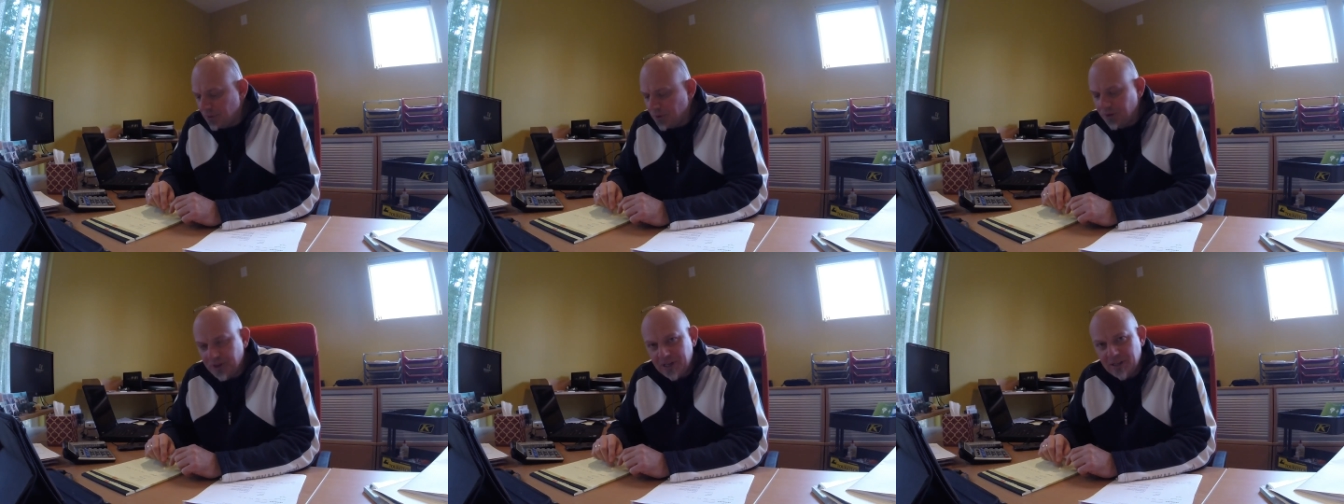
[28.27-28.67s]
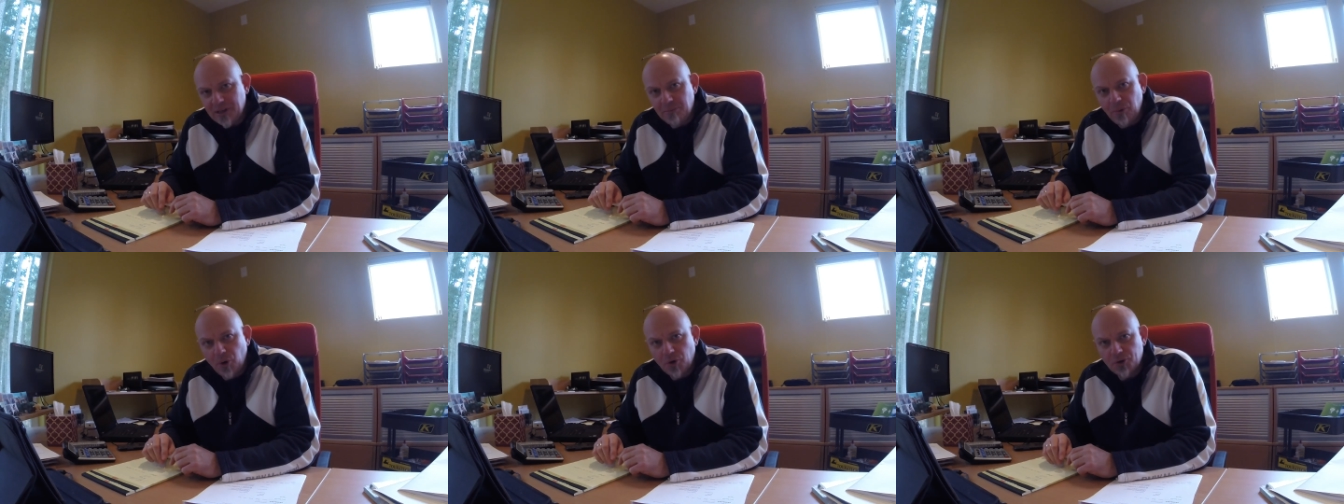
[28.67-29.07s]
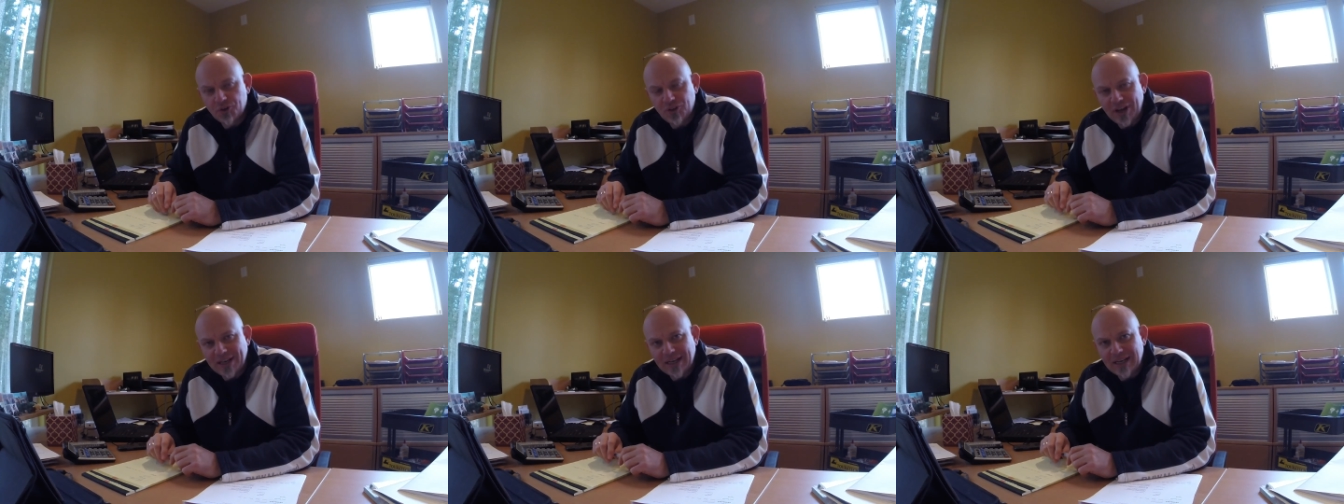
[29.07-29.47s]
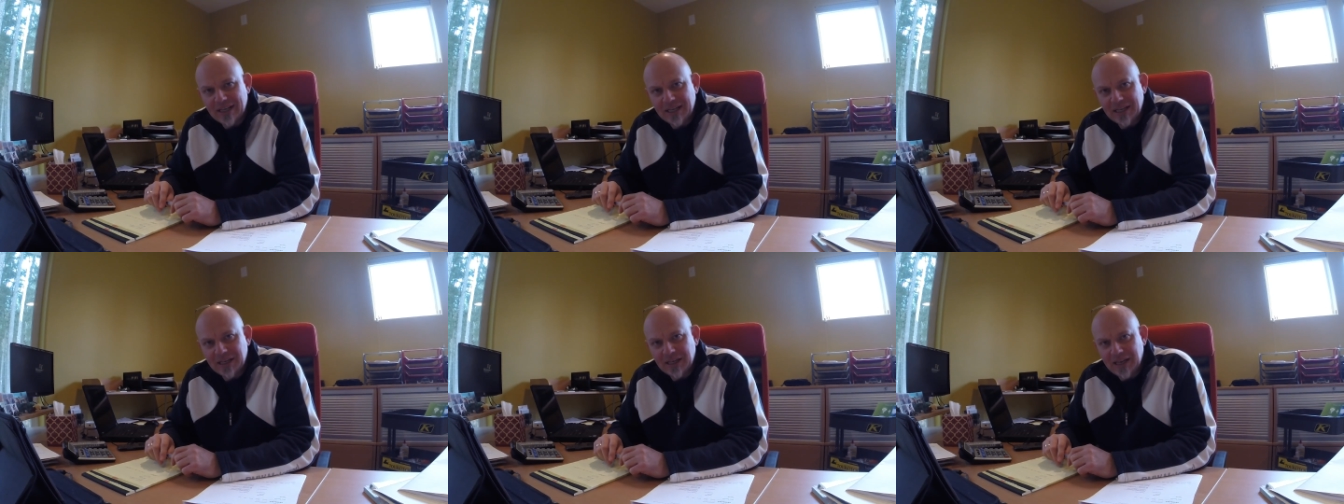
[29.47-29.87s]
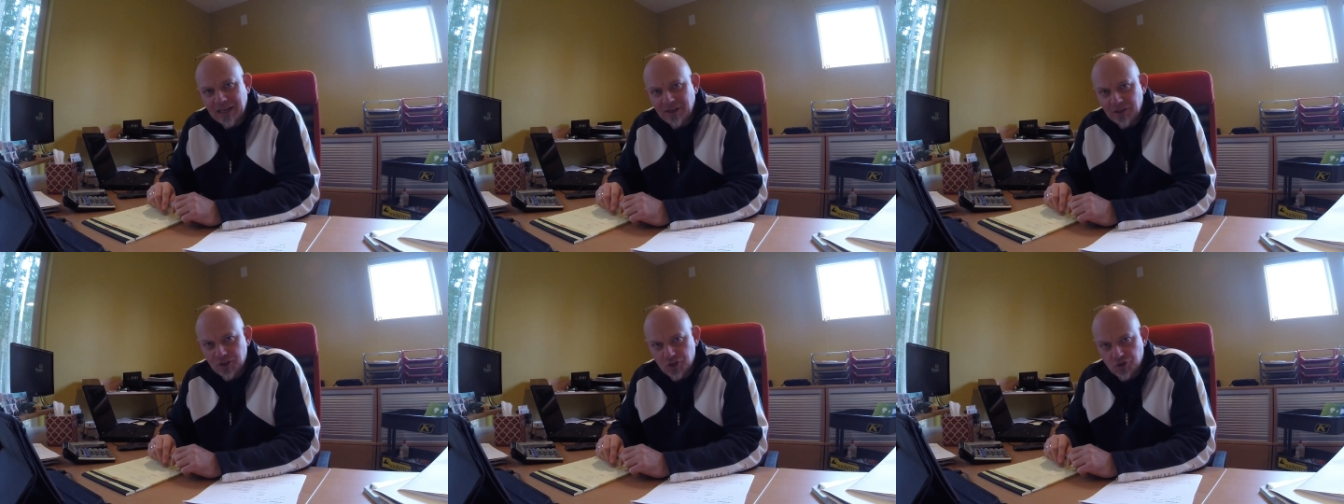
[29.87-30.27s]
within the motorcycling
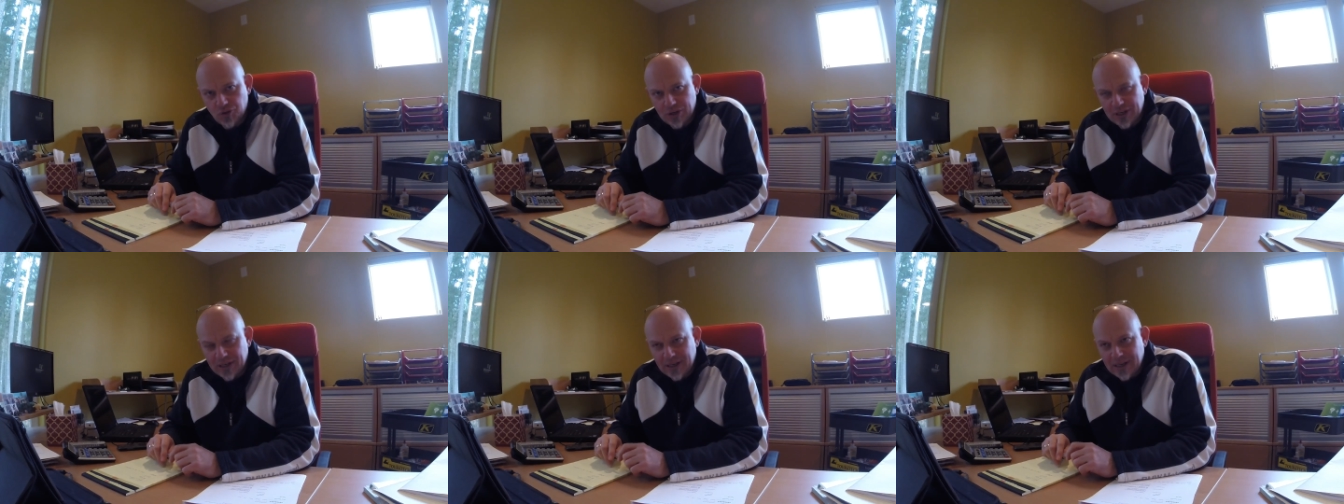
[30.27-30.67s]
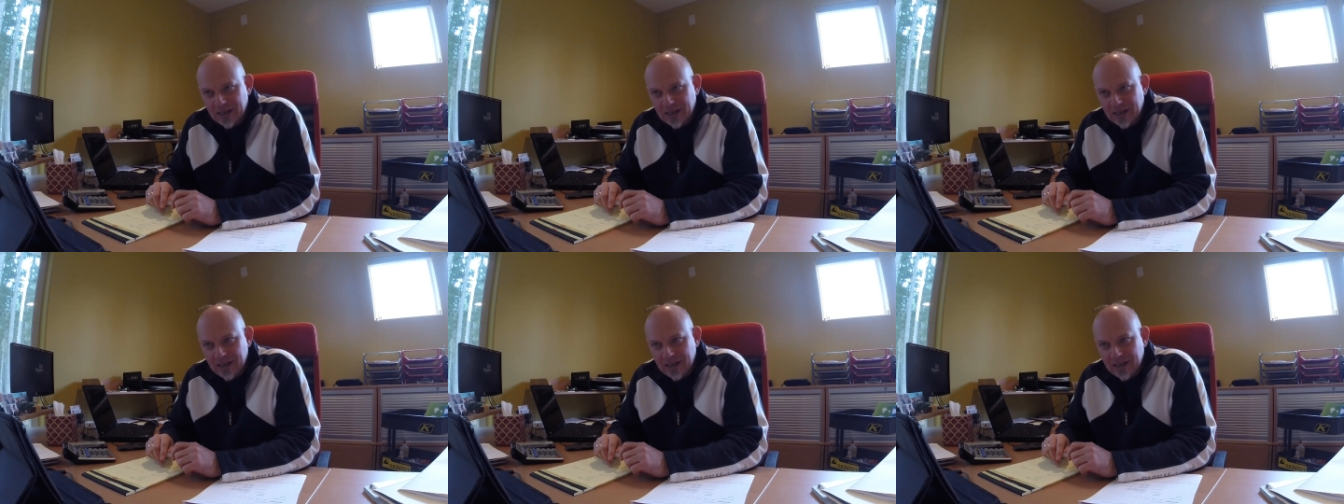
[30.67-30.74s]
industry.